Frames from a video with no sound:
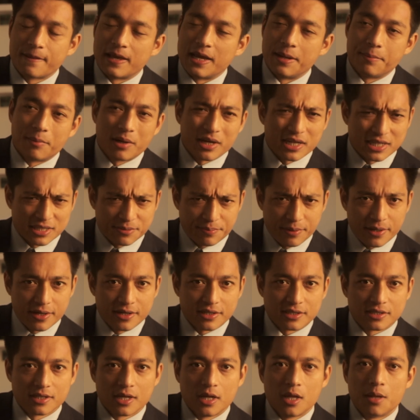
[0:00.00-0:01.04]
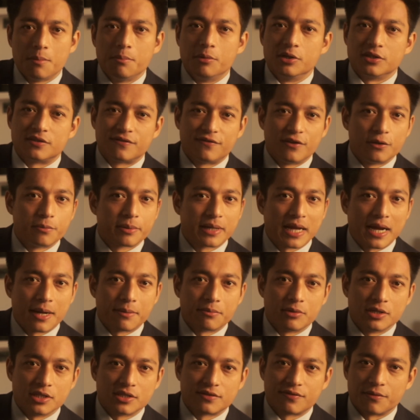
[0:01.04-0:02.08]
In my experience, most film
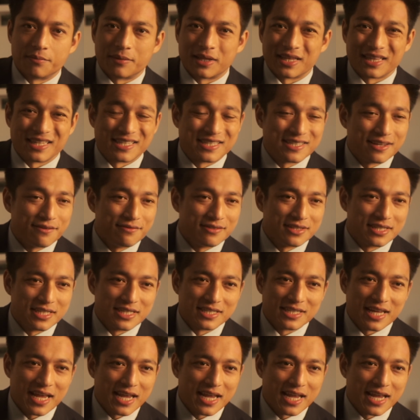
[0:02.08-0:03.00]
cameras from like the 70s,